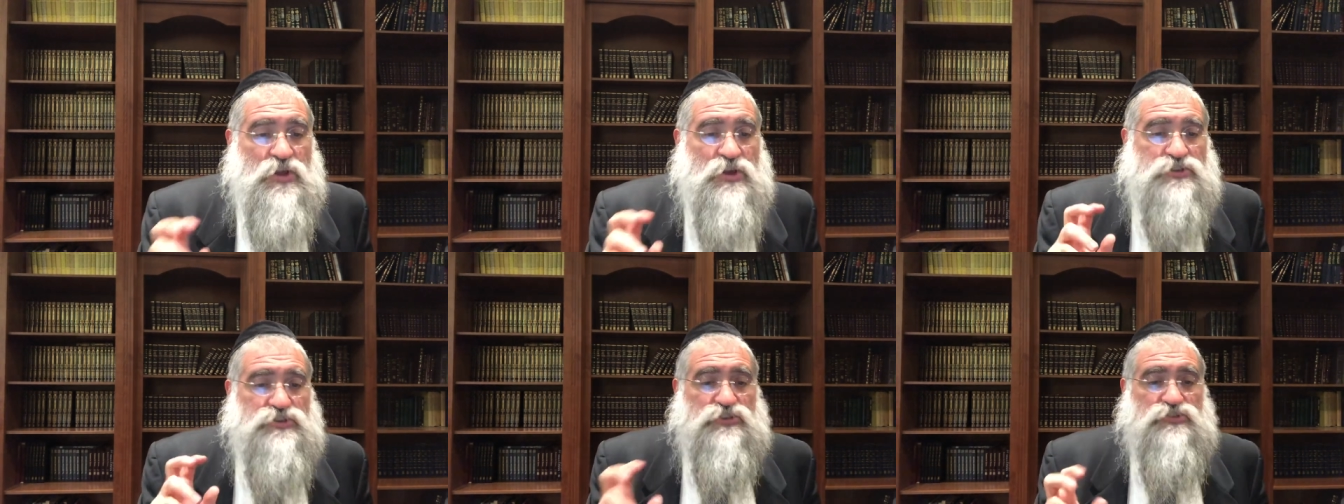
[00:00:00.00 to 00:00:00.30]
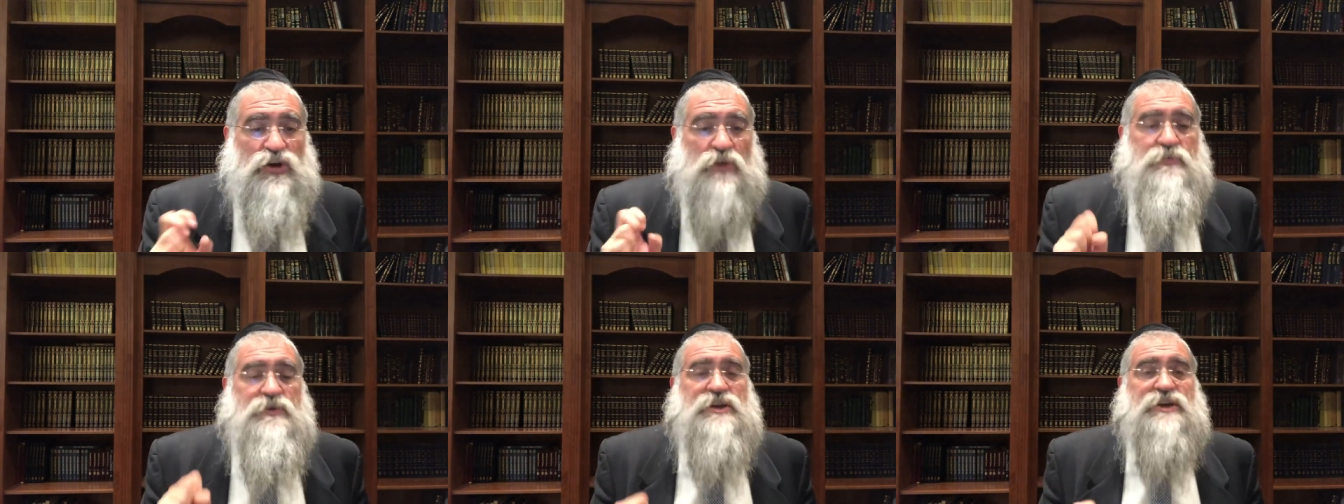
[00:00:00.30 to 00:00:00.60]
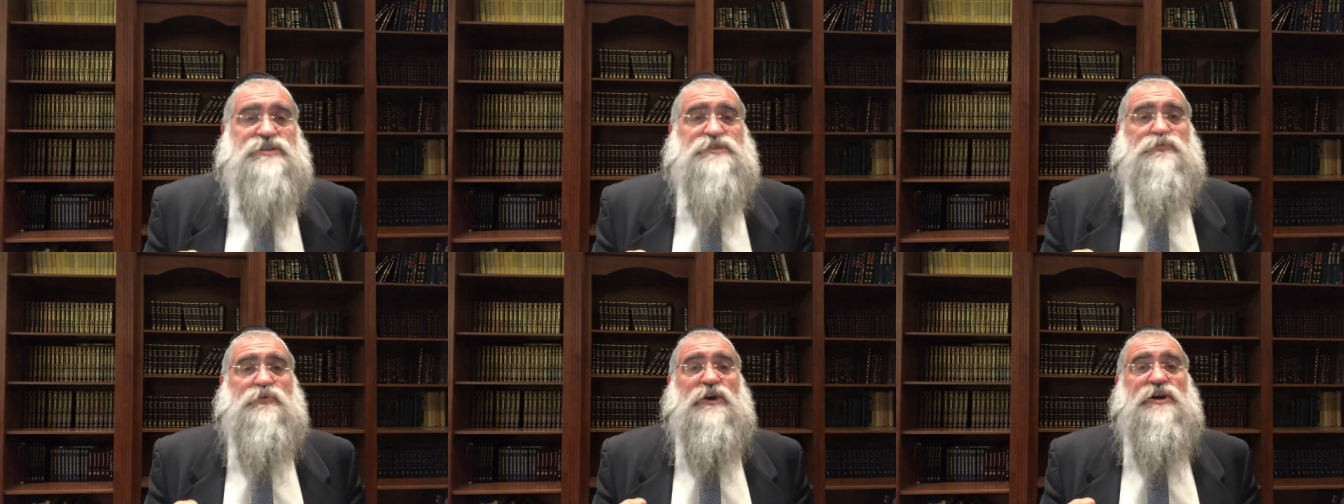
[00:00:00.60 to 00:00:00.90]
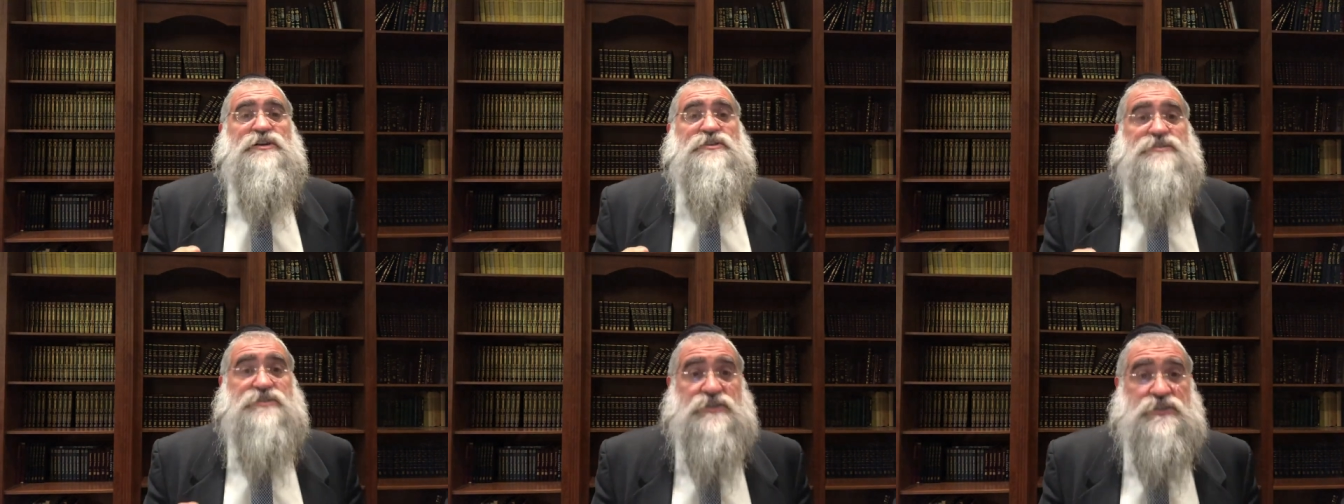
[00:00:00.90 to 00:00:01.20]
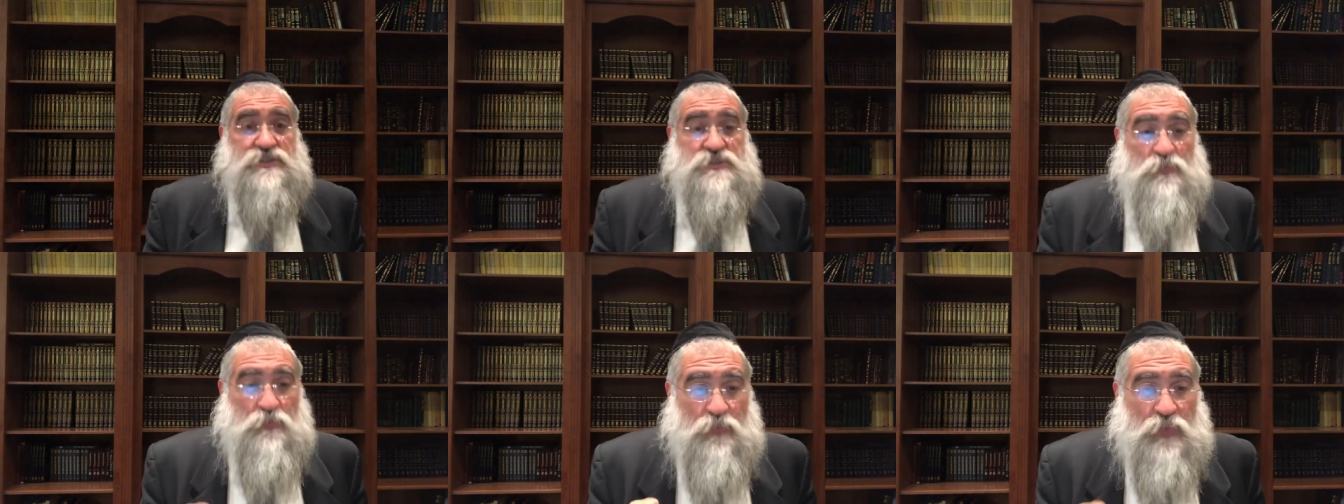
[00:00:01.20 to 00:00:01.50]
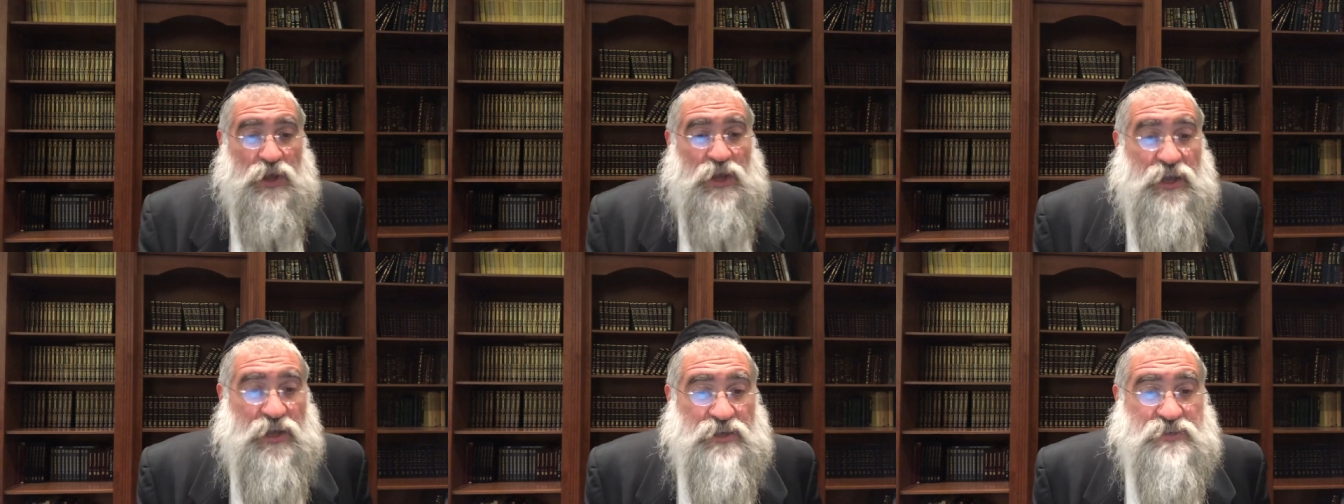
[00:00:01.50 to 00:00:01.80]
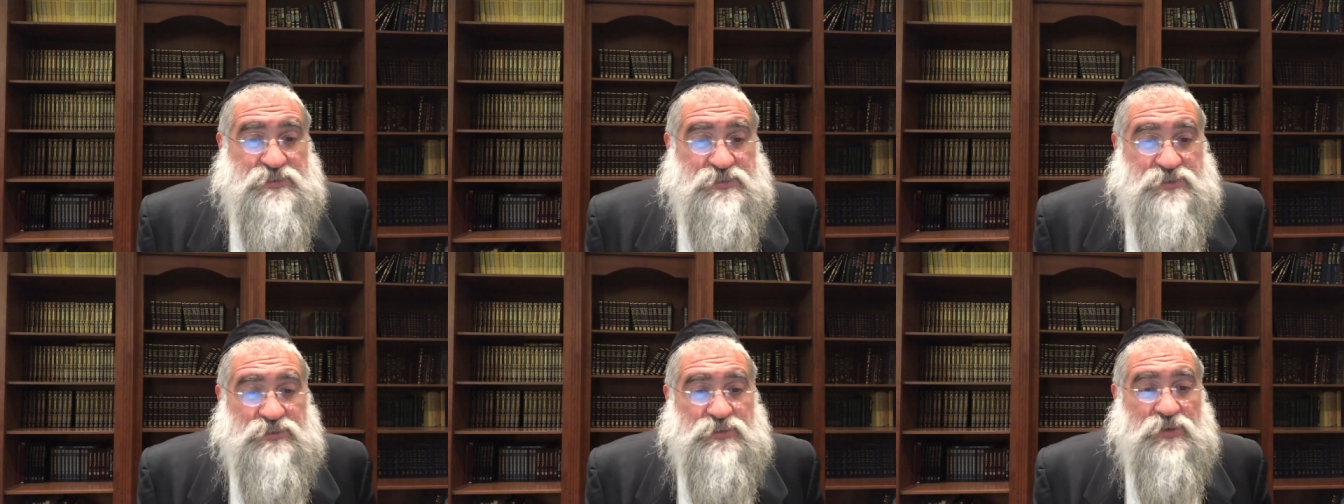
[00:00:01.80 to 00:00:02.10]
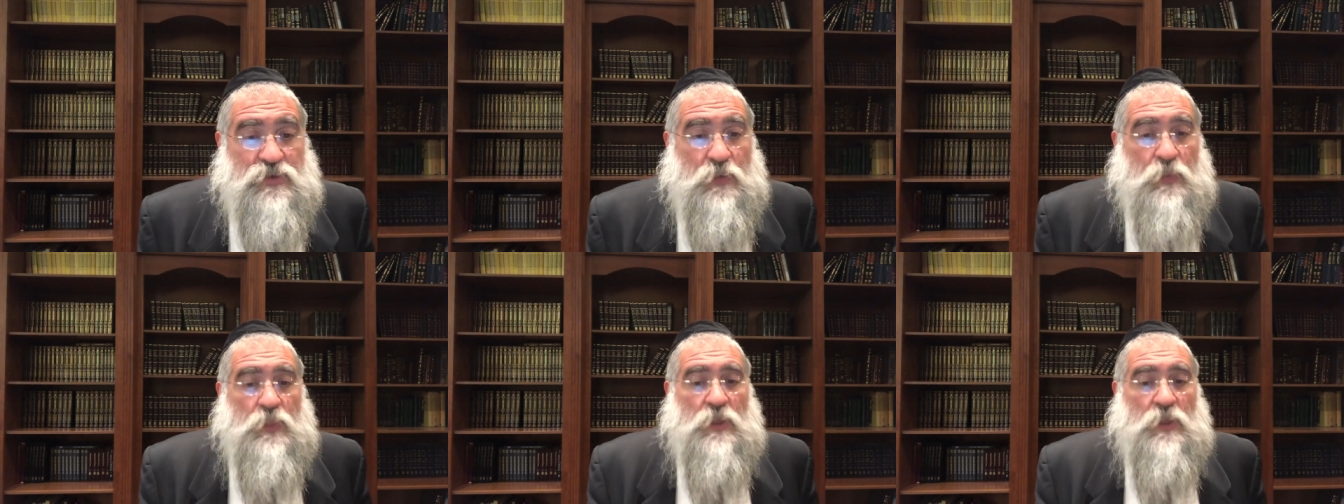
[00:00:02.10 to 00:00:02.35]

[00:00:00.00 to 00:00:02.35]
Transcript: So the Rebbe explains this based